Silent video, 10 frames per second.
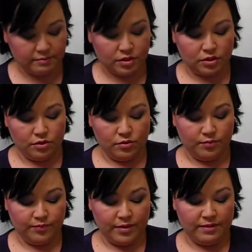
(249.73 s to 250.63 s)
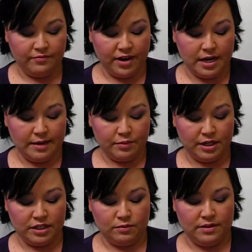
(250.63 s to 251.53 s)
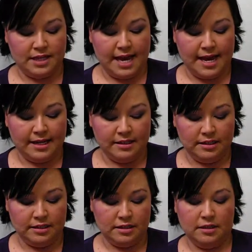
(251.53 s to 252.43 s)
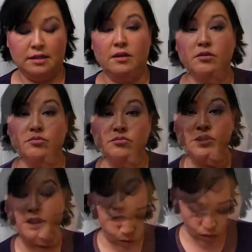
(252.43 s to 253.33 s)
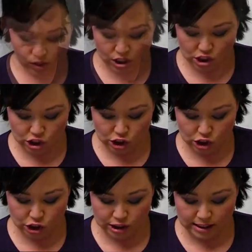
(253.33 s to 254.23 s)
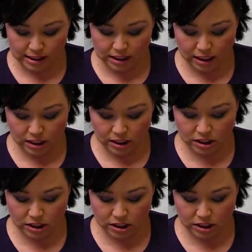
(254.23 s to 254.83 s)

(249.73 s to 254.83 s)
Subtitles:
So I'm very impressed with that. It's and that really nice. Was,